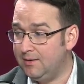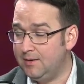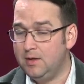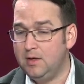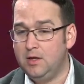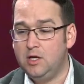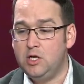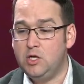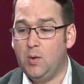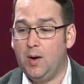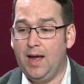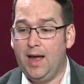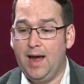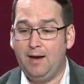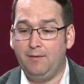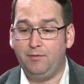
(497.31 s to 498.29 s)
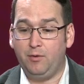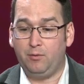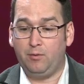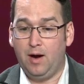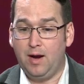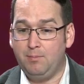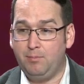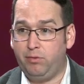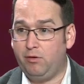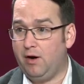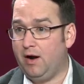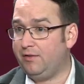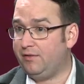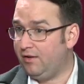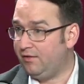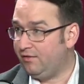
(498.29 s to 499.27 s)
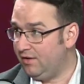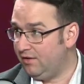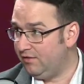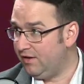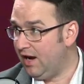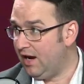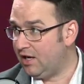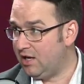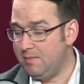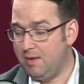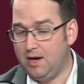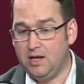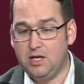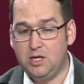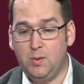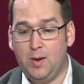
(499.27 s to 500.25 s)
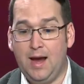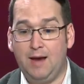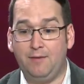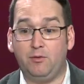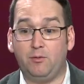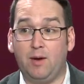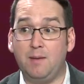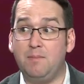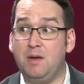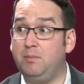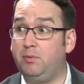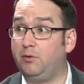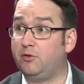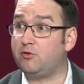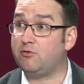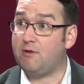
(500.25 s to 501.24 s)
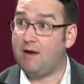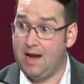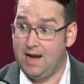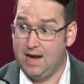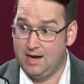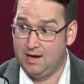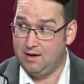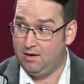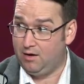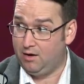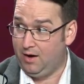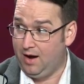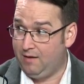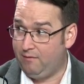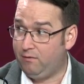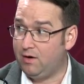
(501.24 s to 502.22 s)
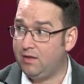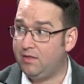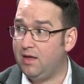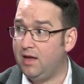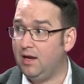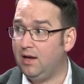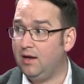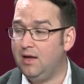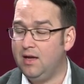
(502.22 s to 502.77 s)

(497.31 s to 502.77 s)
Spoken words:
Do I have the right processes documented? Do I have the right people trained on everything?